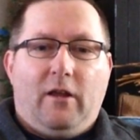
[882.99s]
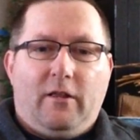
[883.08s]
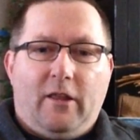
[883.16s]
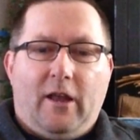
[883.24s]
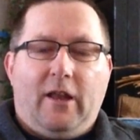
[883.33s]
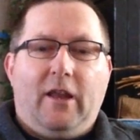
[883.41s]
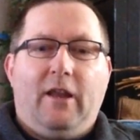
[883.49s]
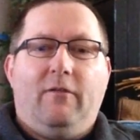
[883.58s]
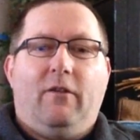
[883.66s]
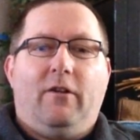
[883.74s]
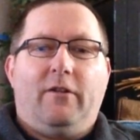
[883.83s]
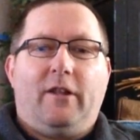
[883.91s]
the
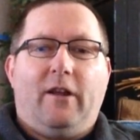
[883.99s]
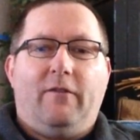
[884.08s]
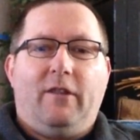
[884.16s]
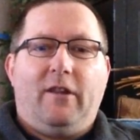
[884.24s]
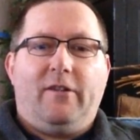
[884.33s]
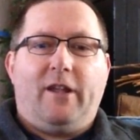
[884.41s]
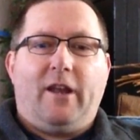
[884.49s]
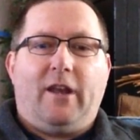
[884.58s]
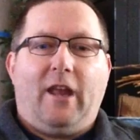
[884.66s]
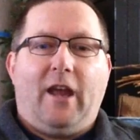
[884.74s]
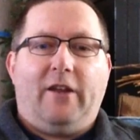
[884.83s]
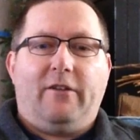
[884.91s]
evils of these
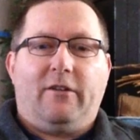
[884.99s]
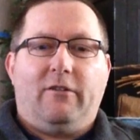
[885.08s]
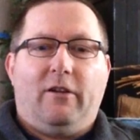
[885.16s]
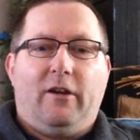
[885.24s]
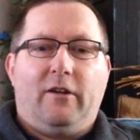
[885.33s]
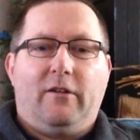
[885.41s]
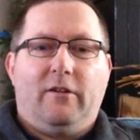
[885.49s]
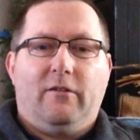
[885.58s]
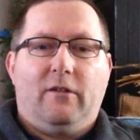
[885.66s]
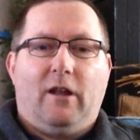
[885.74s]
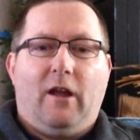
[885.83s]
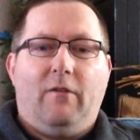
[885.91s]
psychiatric drugs.
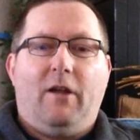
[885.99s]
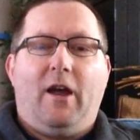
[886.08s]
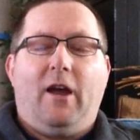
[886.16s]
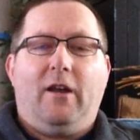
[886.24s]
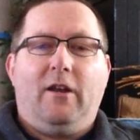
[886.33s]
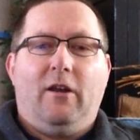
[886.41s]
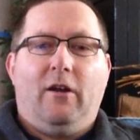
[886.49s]
I'm not,